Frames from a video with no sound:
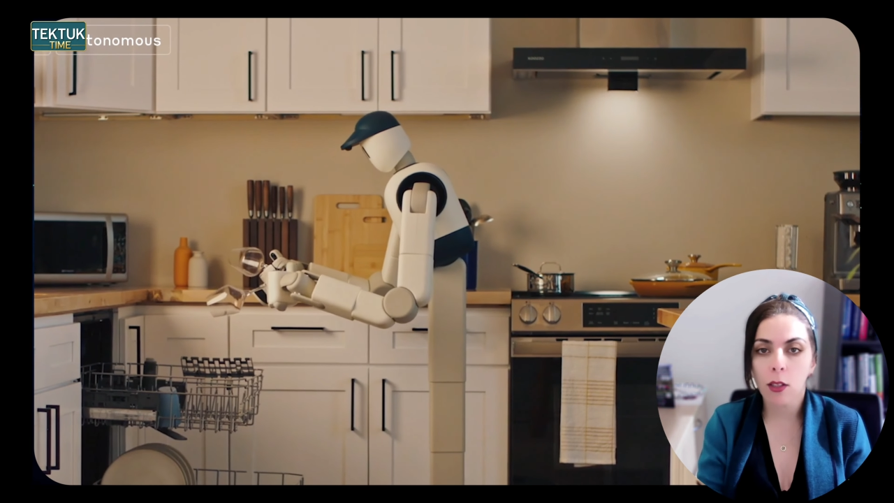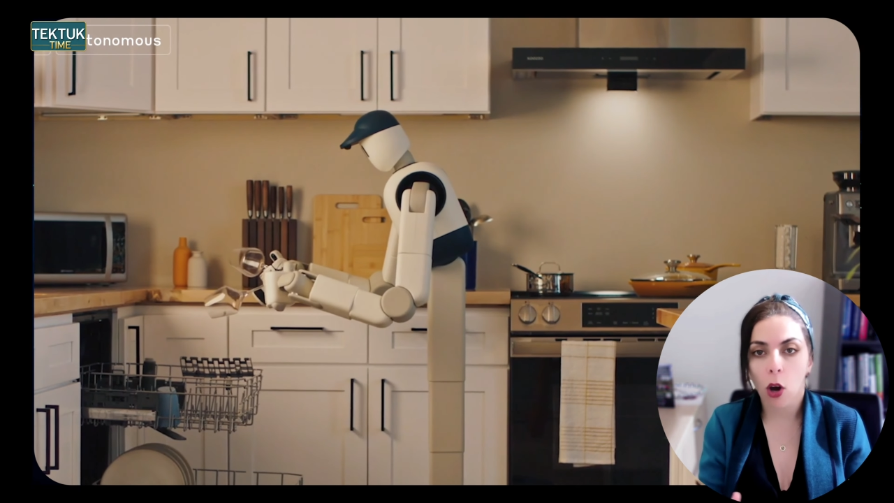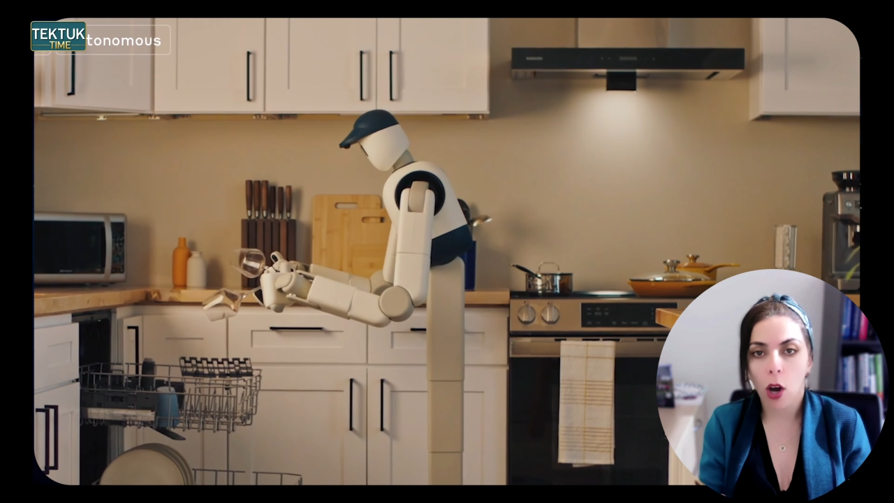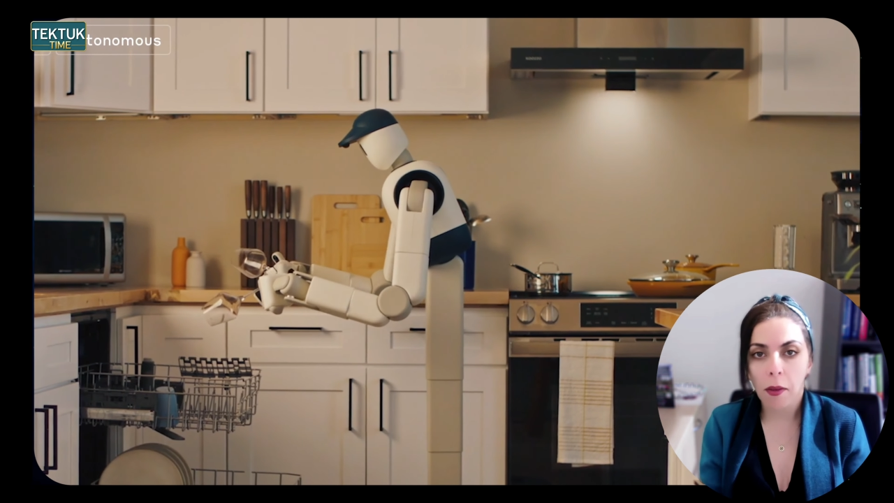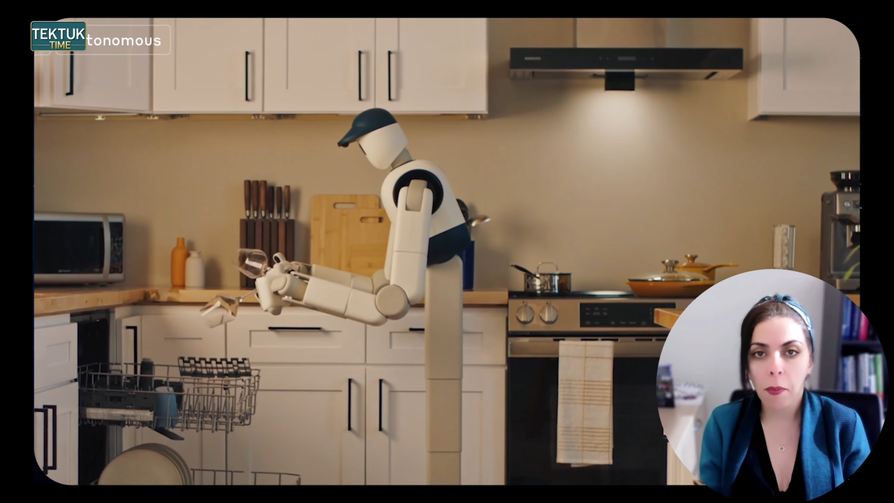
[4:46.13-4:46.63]

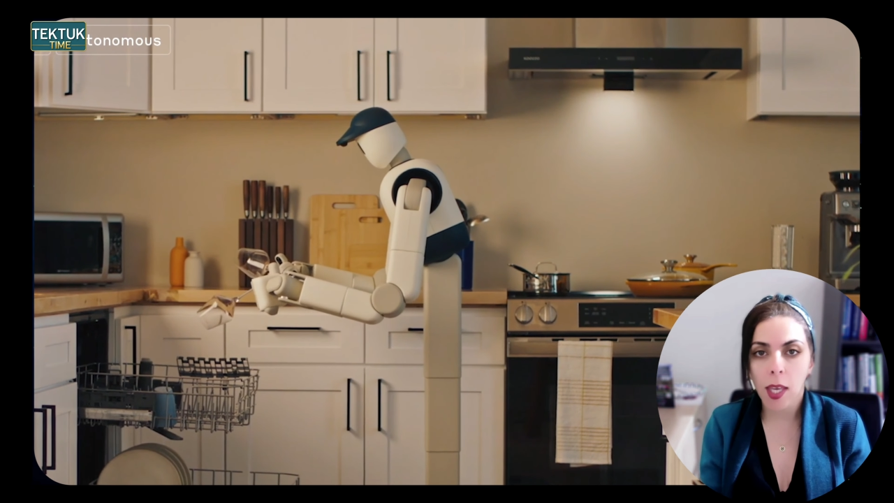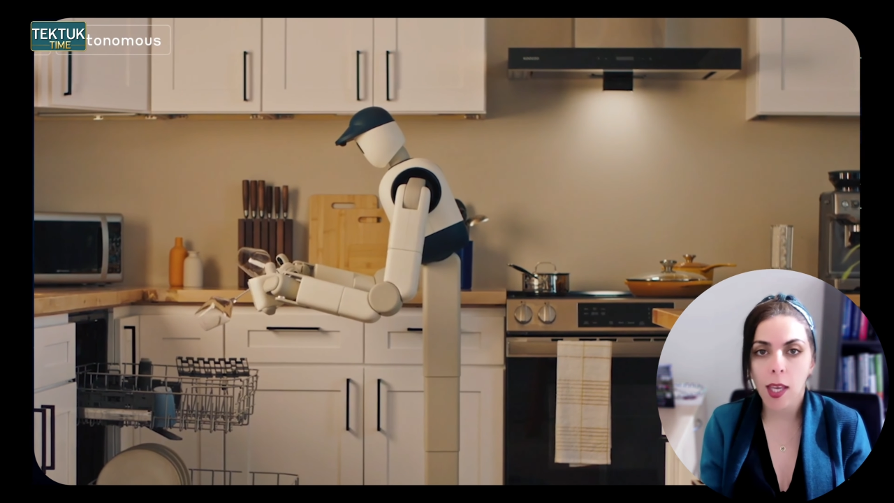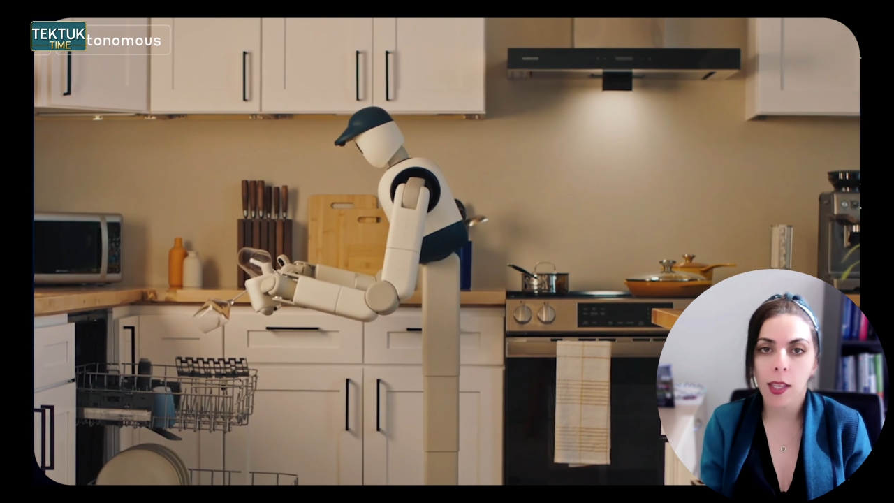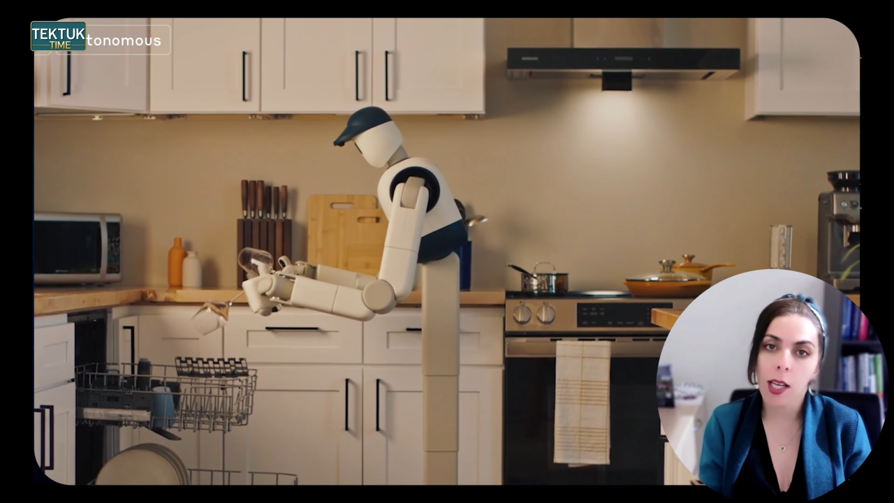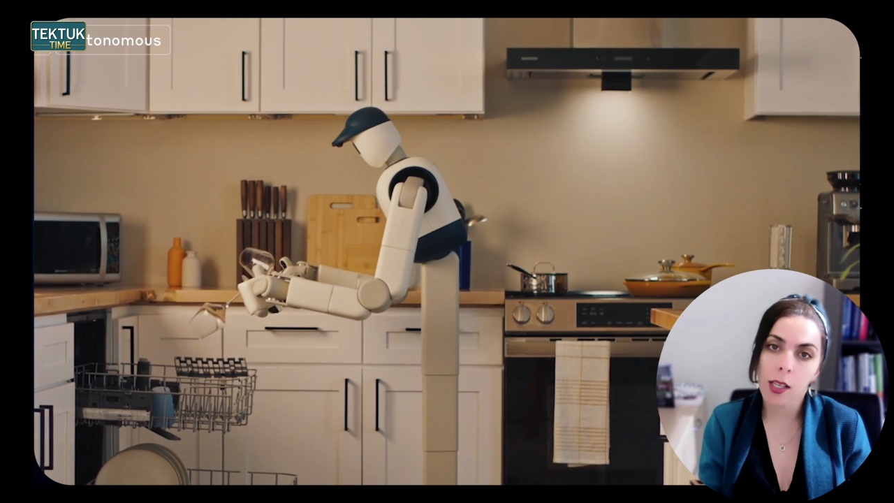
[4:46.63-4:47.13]

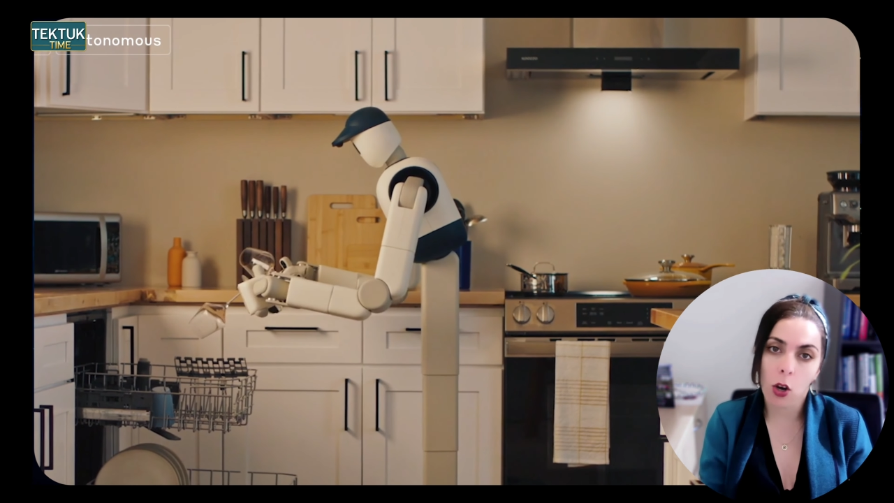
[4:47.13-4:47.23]
timing, and